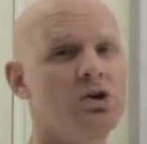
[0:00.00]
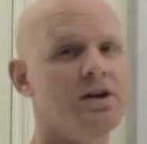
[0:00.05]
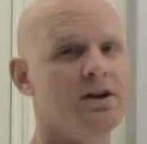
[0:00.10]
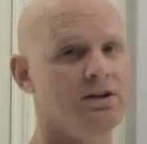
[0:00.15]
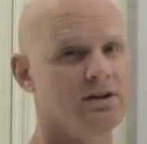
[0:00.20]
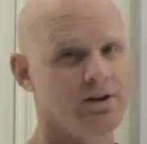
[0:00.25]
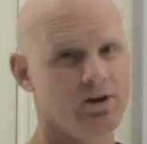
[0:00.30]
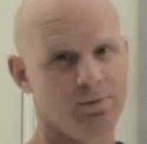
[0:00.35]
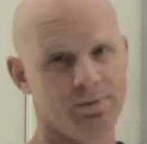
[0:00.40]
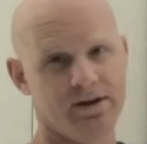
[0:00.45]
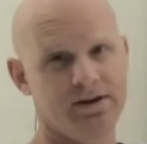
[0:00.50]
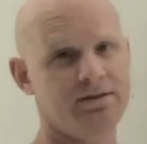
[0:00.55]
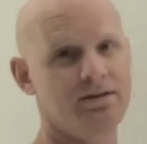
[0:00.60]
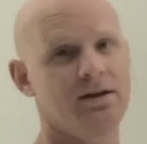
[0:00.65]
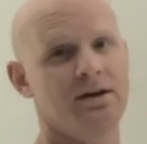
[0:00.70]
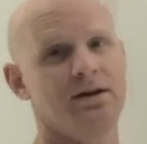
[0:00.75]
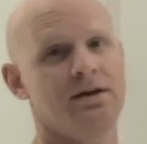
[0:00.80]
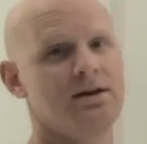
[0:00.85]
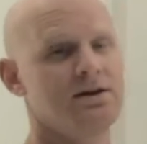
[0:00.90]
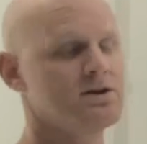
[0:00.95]
learn in a little bit.
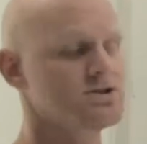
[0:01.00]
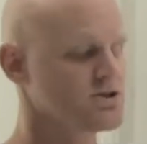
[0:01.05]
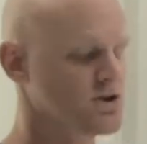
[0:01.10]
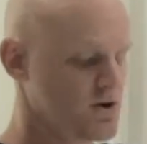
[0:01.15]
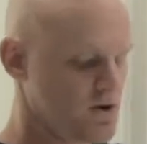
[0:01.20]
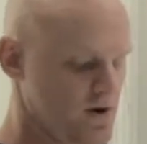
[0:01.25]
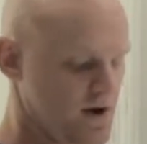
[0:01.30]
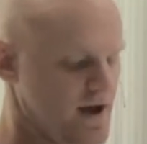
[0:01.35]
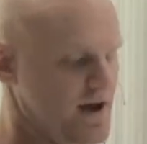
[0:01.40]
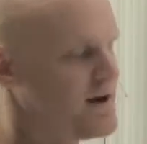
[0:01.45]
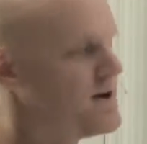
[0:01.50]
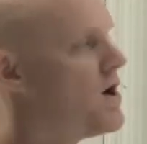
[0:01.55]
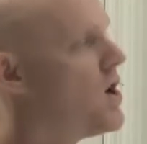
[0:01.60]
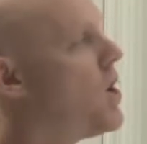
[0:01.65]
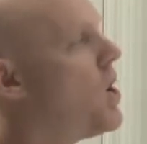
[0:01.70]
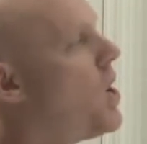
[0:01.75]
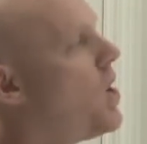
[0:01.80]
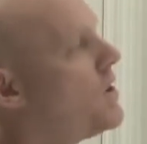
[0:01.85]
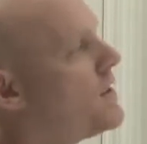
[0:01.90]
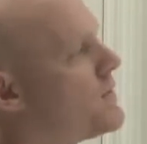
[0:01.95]
So, and
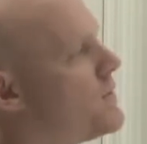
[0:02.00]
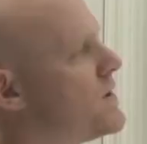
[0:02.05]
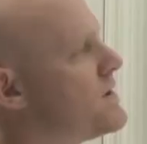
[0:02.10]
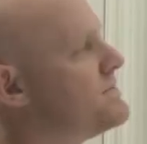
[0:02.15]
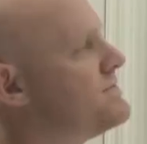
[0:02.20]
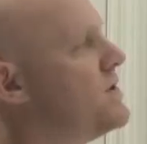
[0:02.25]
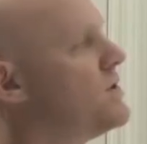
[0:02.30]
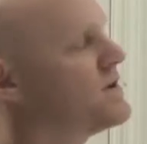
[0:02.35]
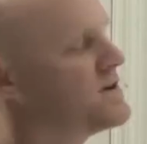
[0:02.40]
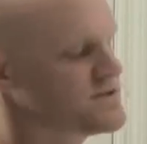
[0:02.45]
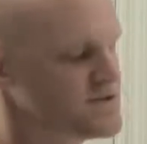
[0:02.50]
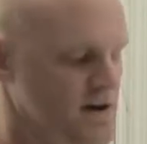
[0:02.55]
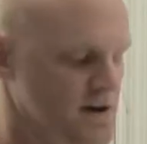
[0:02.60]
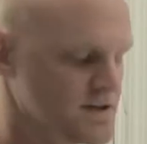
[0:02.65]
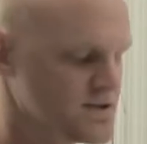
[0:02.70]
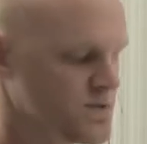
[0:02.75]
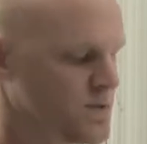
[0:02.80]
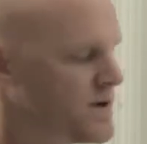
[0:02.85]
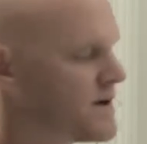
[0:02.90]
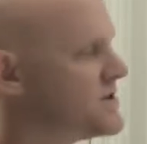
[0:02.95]
all I want to focus
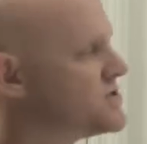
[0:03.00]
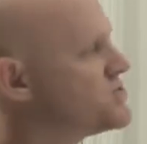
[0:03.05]
on is we're